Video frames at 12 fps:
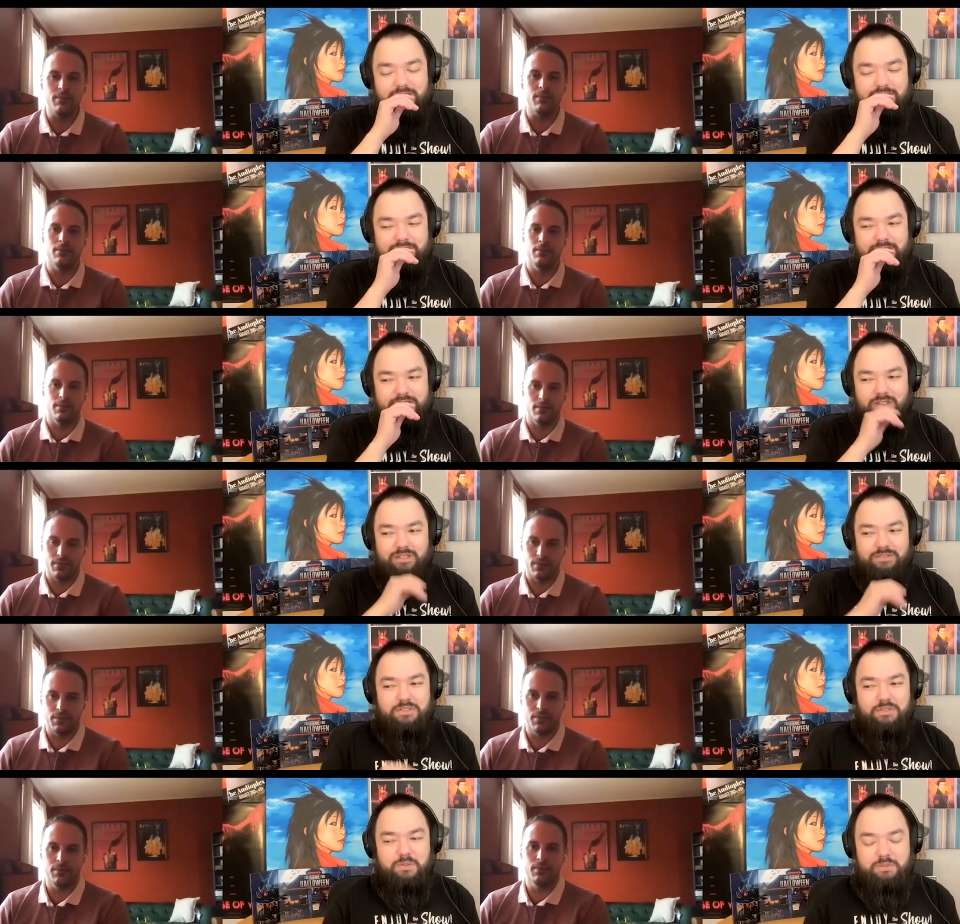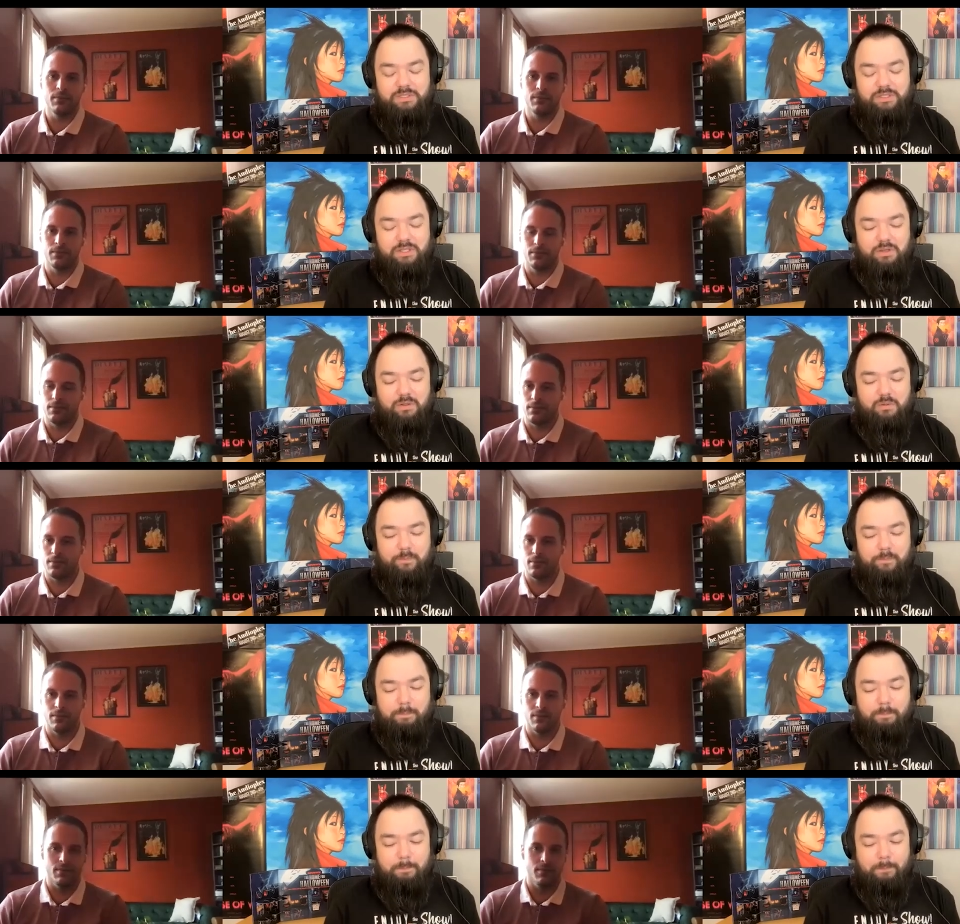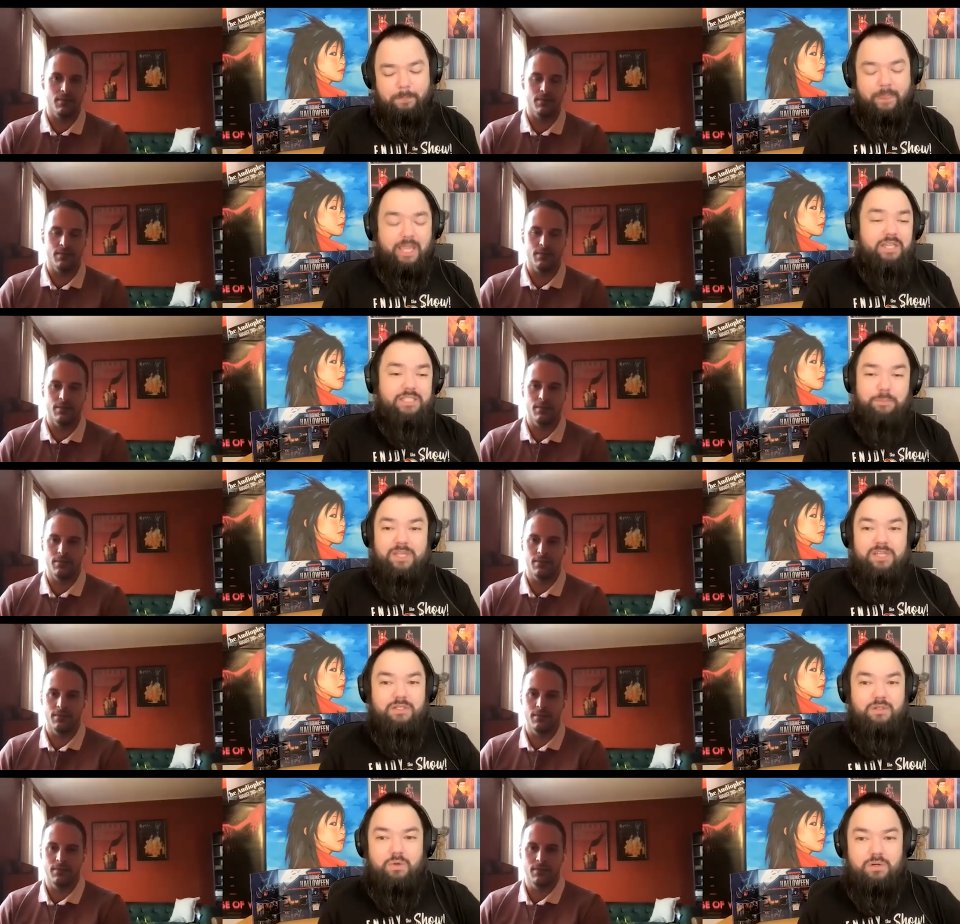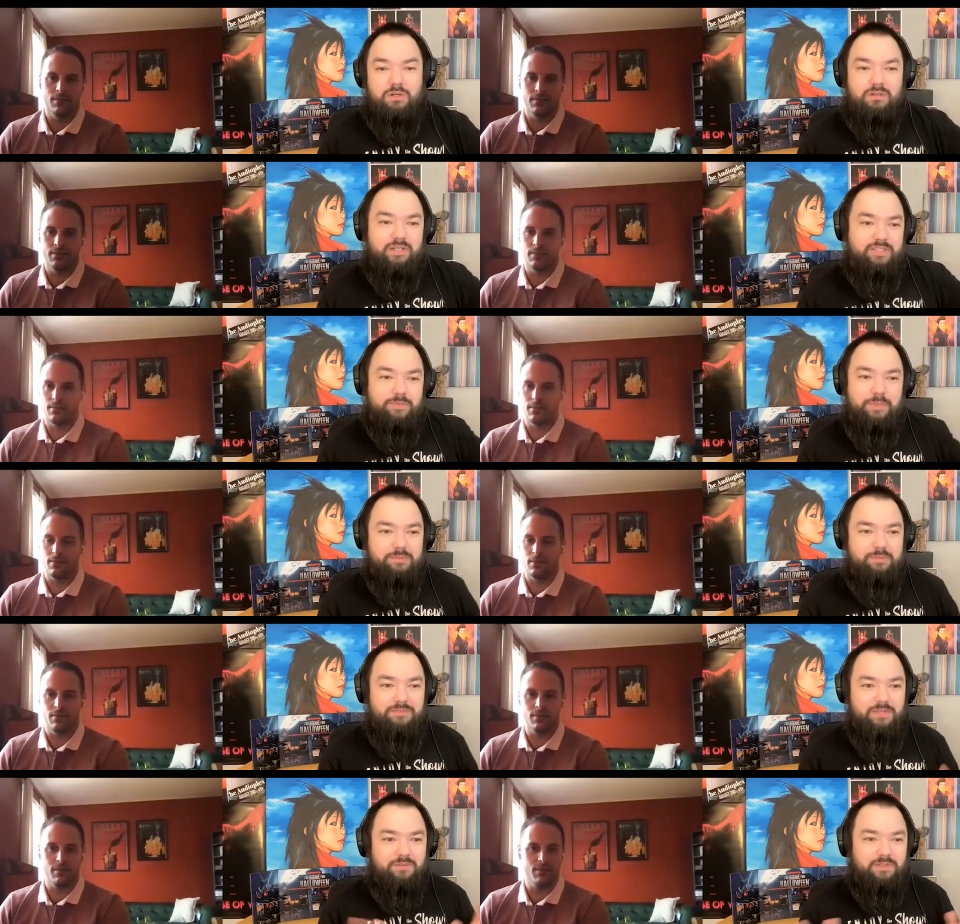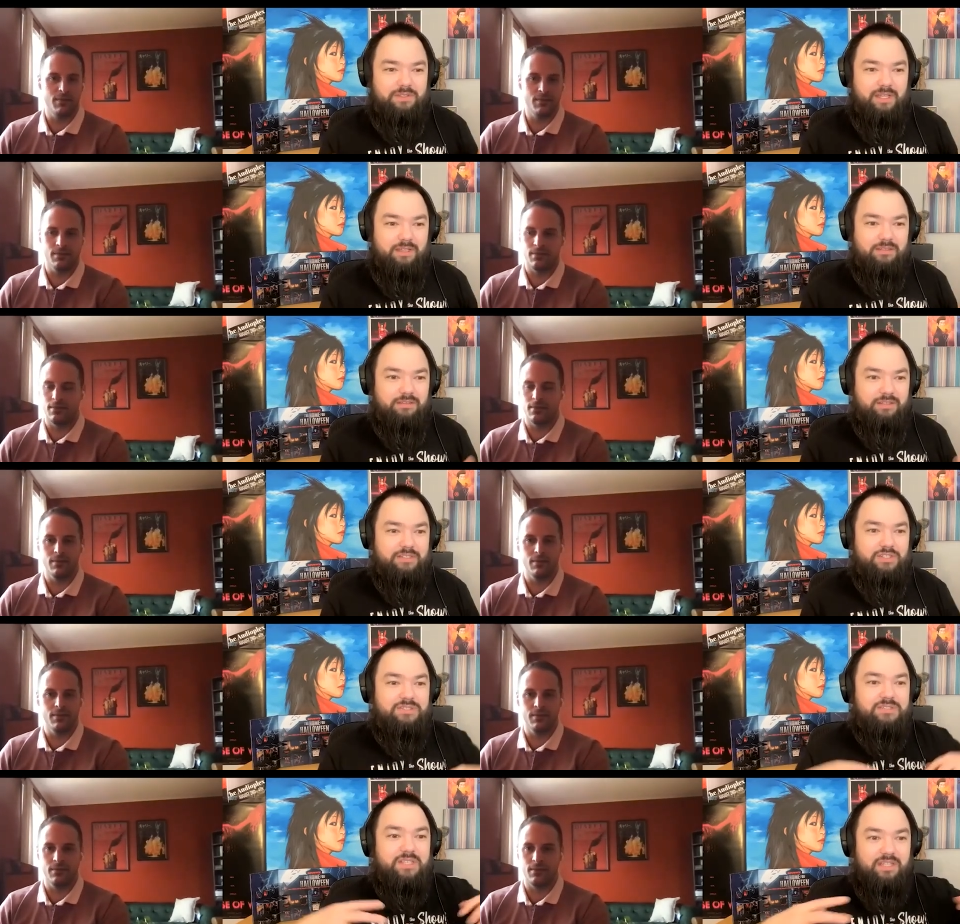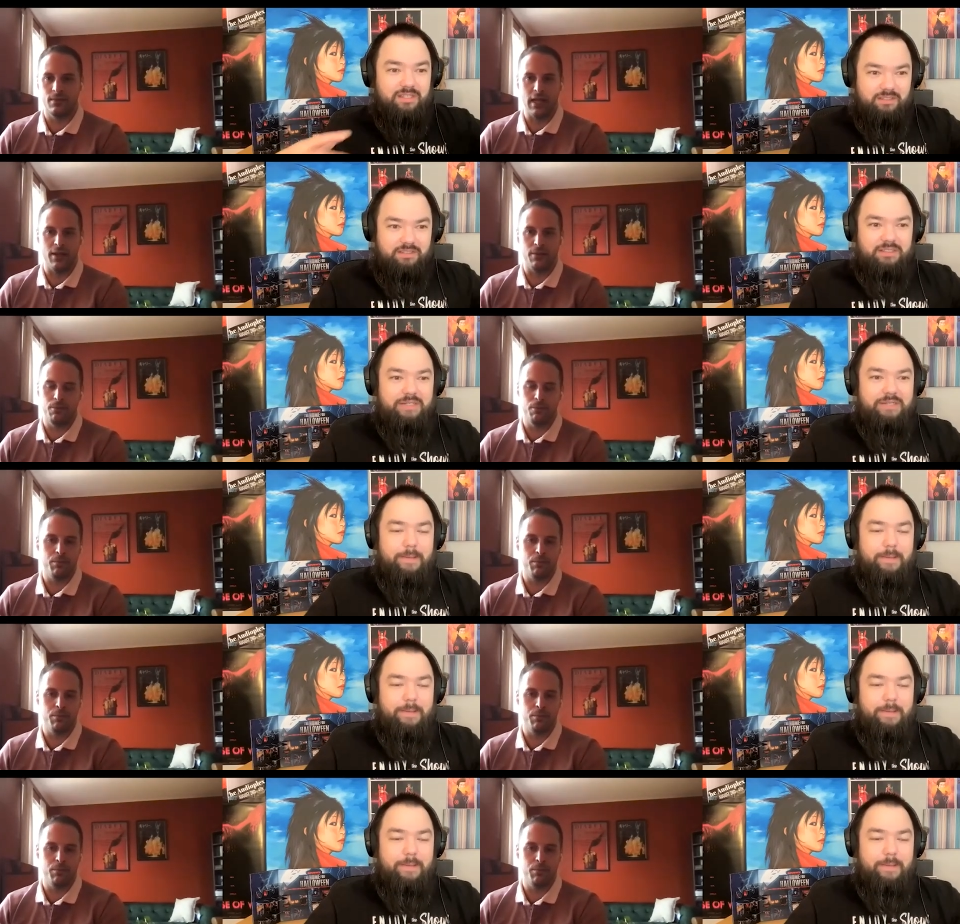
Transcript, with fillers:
Speaker 1: is also, you know, independent horror has been my favorite thing. Like just seeing yeah.